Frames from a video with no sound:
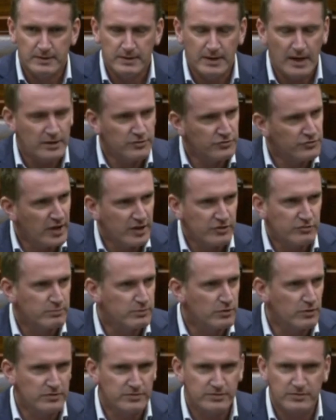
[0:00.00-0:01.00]
And DESH
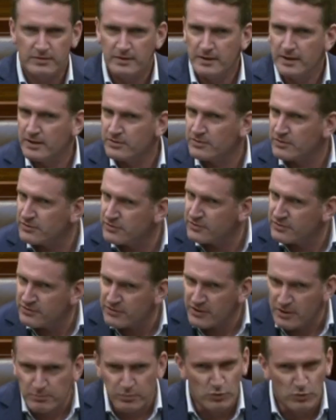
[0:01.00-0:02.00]
Plus is a
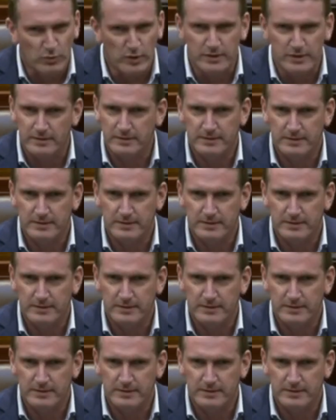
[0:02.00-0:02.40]
simple win.